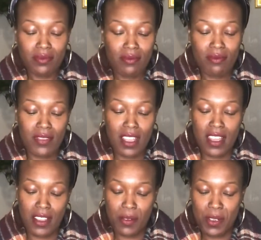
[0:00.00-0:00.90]
Okay,
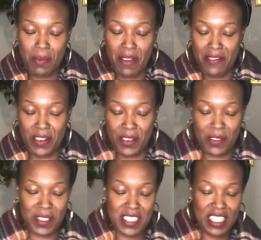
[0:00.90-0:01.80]
what do my
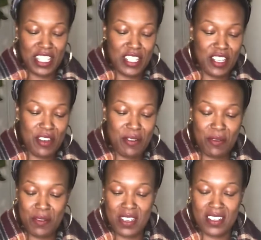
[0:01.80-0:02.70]
Virgos need to know?
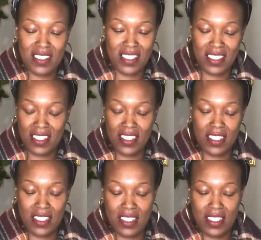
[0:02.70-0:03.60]

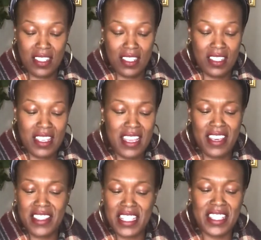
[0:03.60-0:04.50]

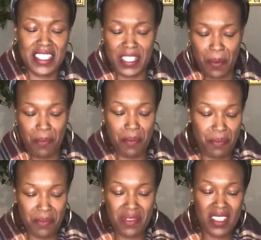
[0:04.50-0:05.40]
Yeah, it's a
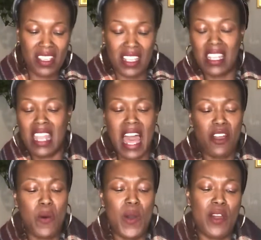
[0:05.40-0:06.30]
lot
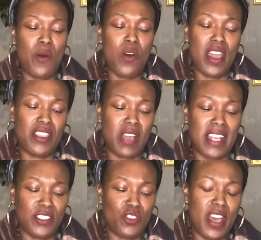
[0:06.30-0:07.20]
going on. You
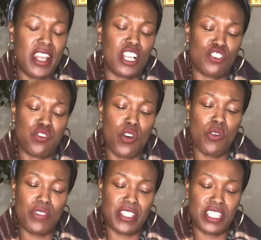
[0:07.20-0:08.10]
guys are trying to control
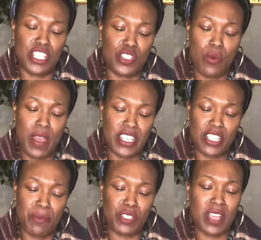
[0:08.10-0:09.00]
the situation,
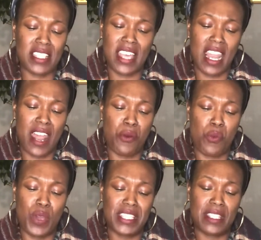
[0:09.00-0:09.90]
but you guys got a lot of
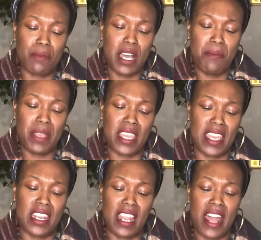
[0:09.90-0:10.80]
wisdom coming
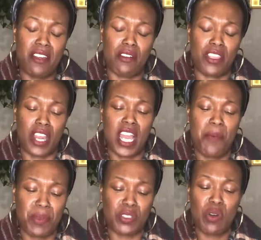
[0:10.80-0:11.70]
in. A lot of your
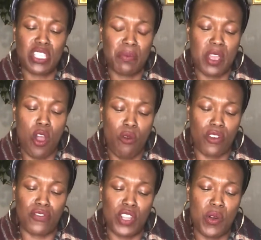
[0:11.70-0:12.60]
cup is going to be
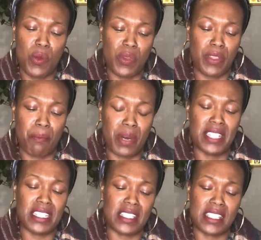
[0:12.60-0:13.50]
overflowing with
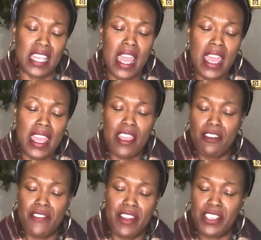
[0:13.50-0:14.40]
abundance here
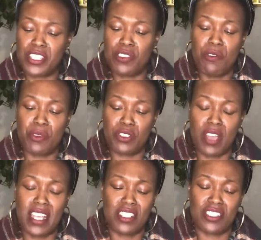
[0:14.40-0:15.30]
very soon, but you
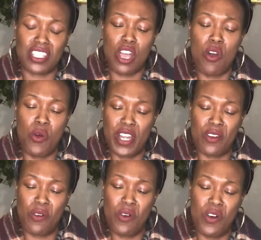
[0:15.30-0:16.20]
guys are just holding
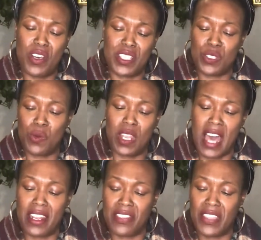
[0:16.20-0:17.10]
on to a
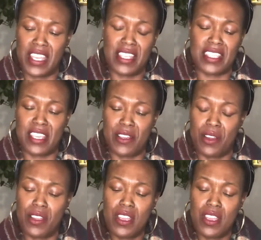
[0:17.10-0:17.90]
lot of things here.